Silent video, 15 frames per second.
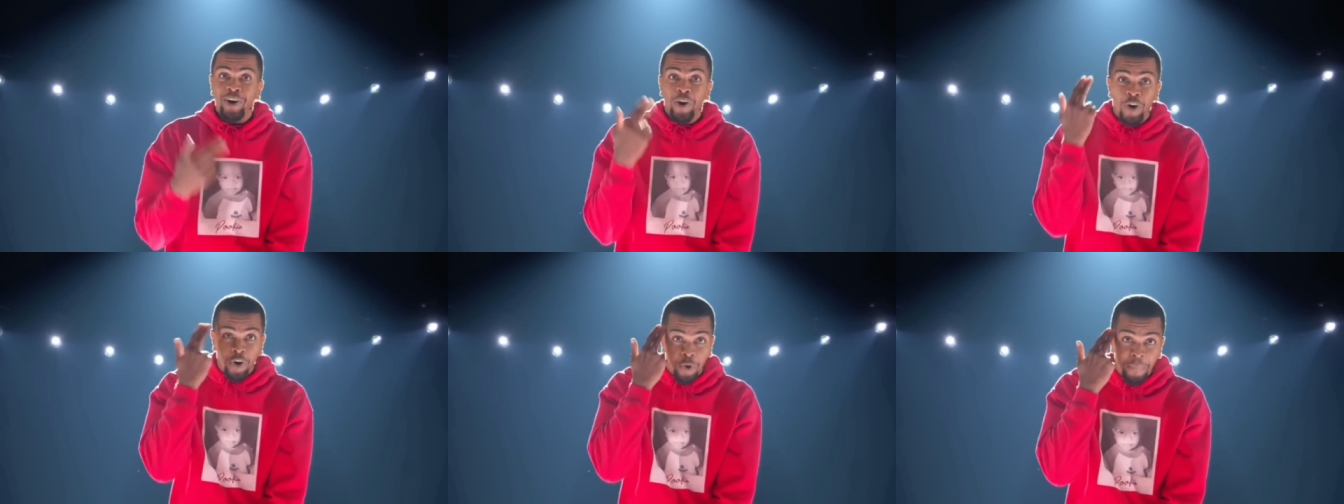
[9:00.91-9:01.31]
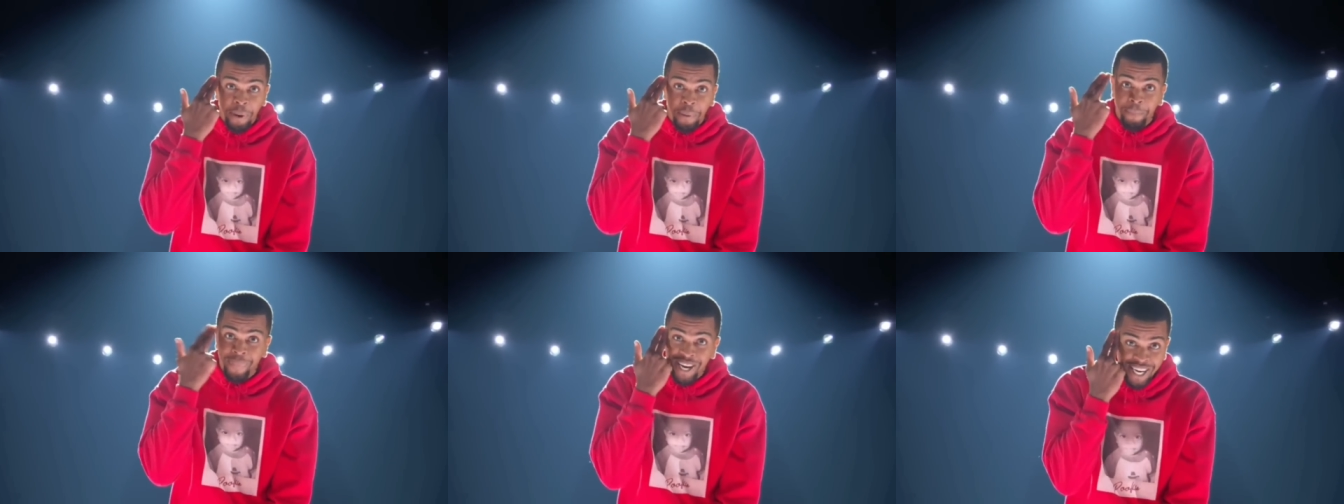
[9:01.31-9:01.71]
on my
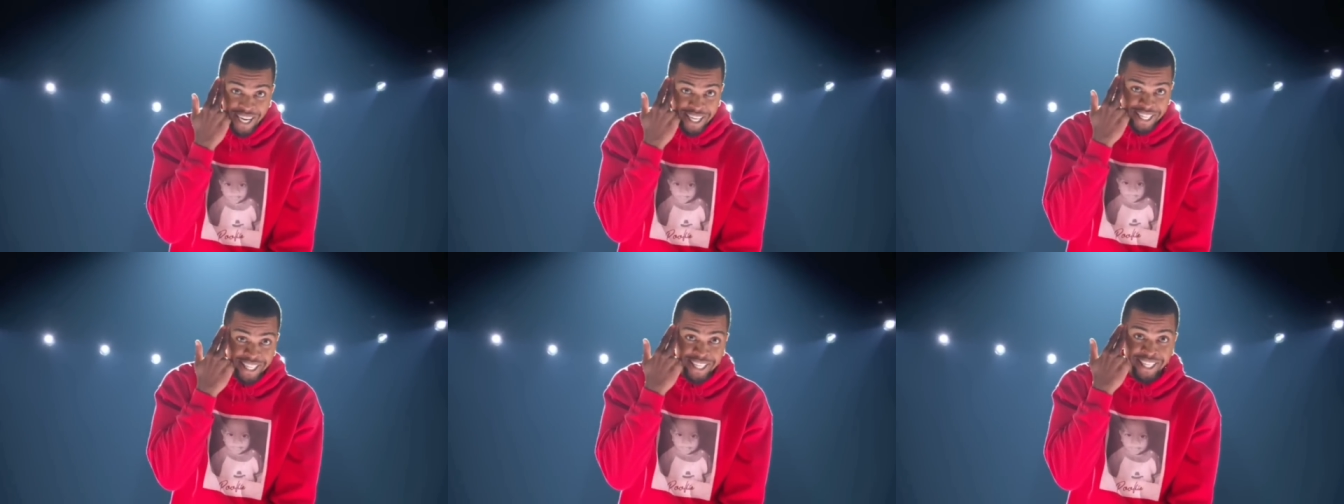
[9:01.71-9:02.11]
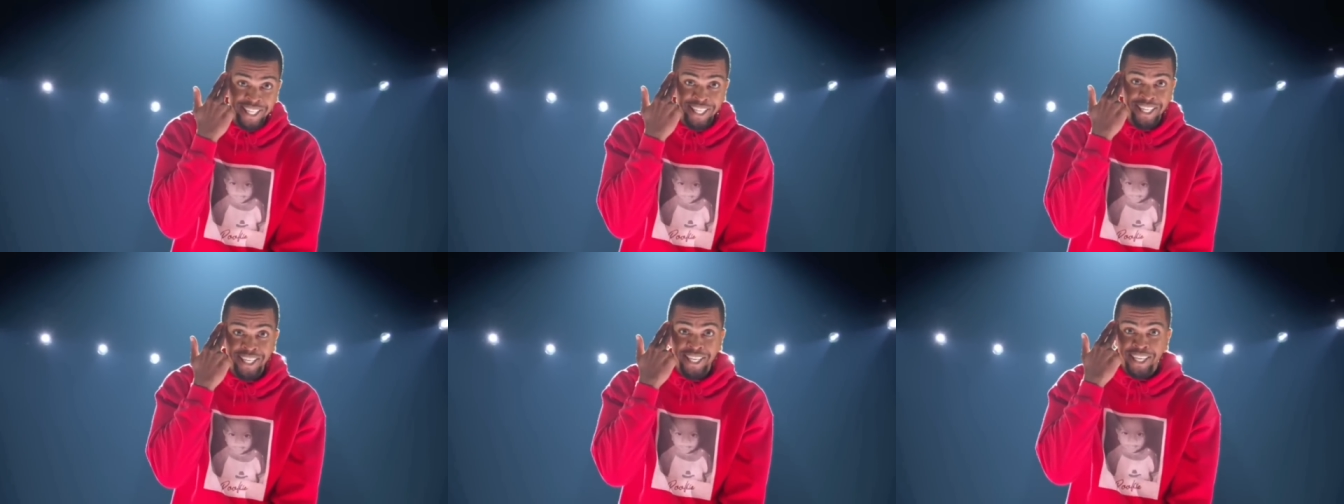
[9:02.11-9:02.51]
mind.
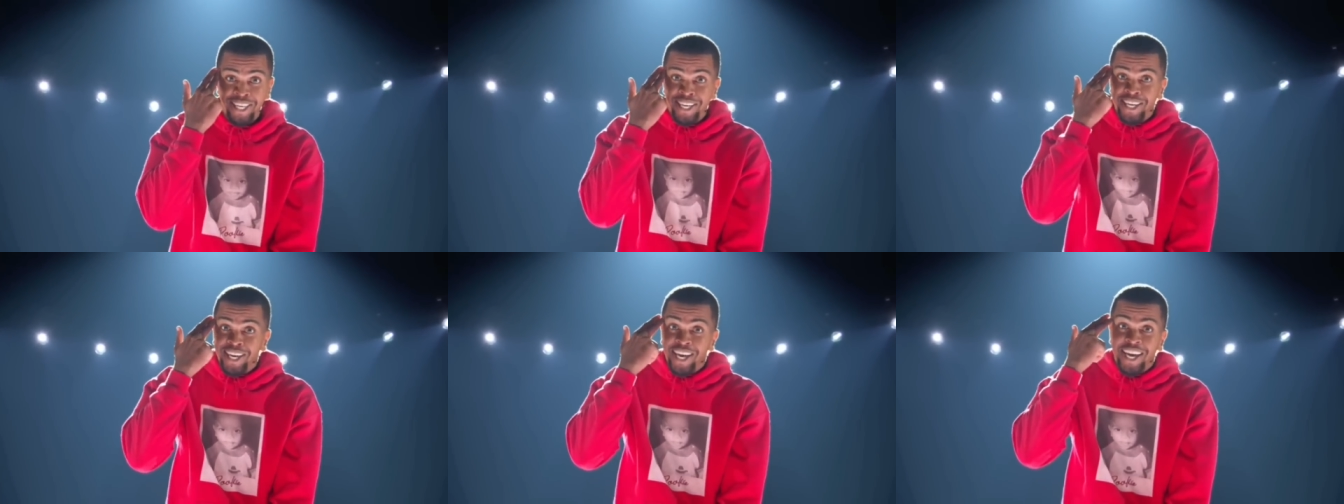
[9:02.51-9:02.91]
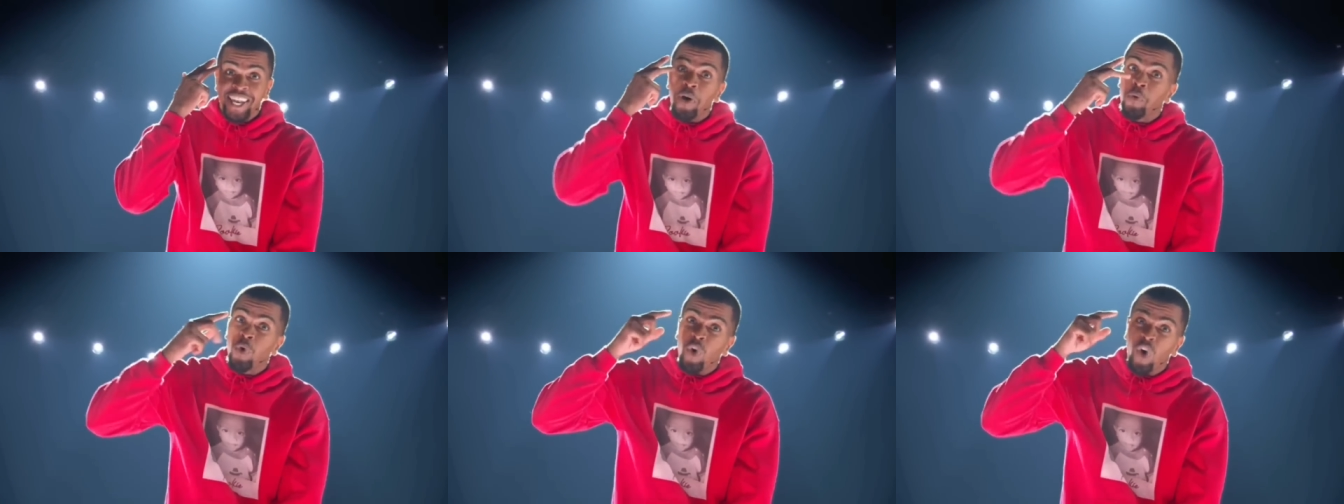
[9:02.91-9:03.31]
And I
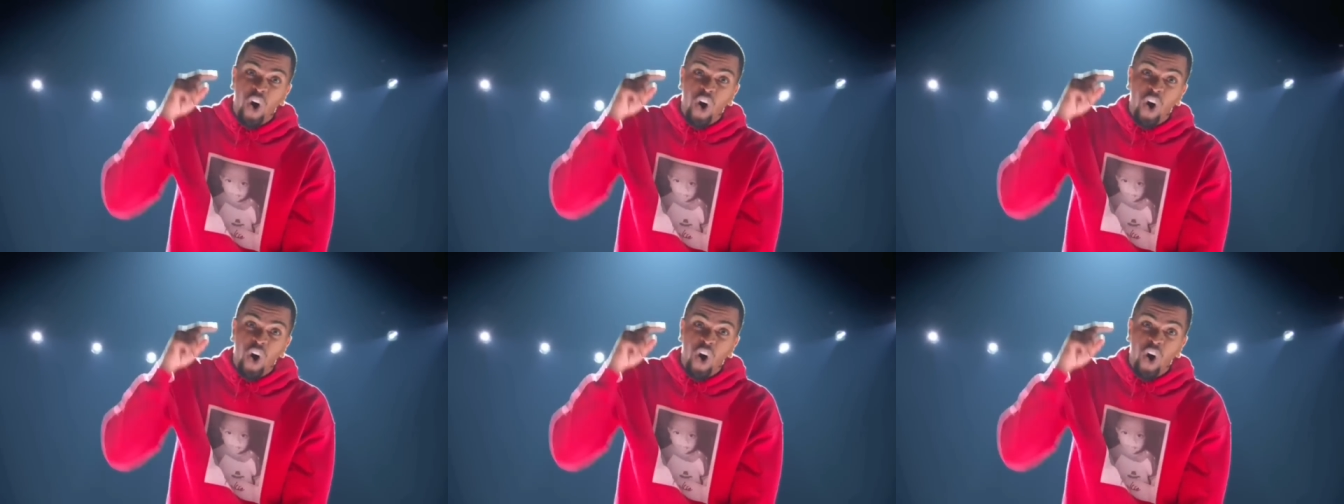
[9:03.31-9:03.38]
will